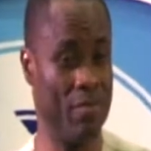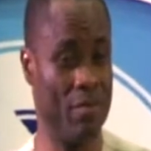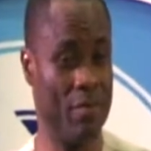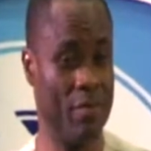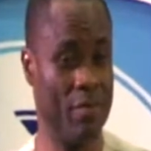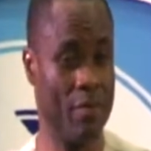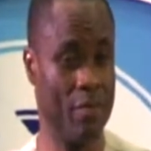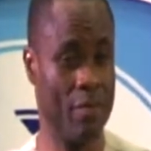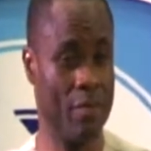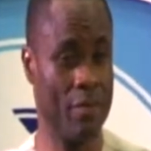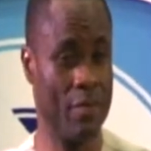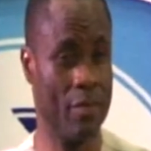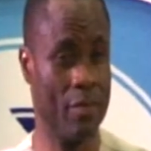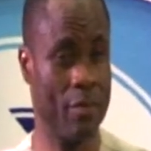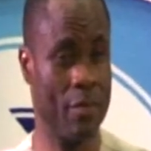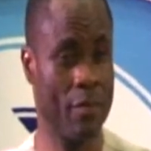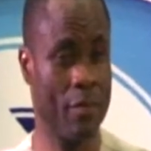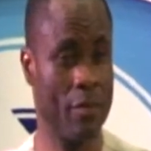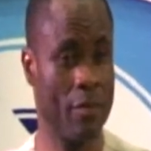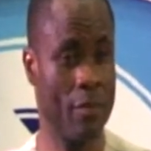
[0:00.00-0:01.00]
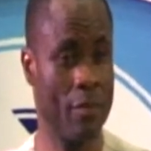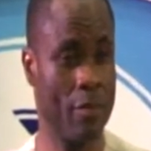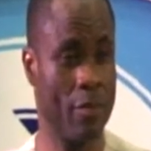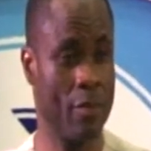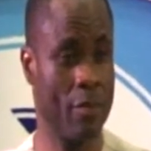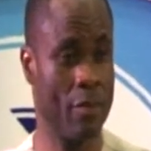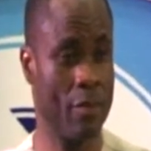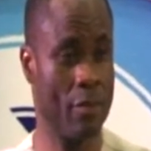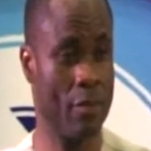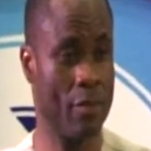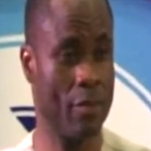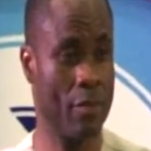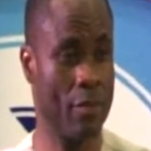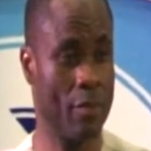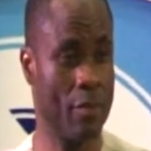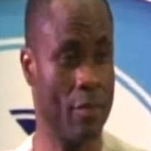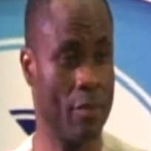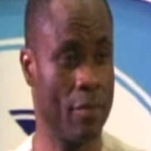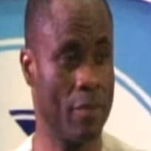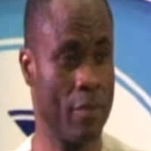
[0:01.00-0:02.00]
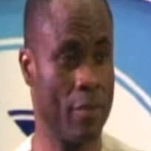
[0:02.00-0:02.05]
(silence)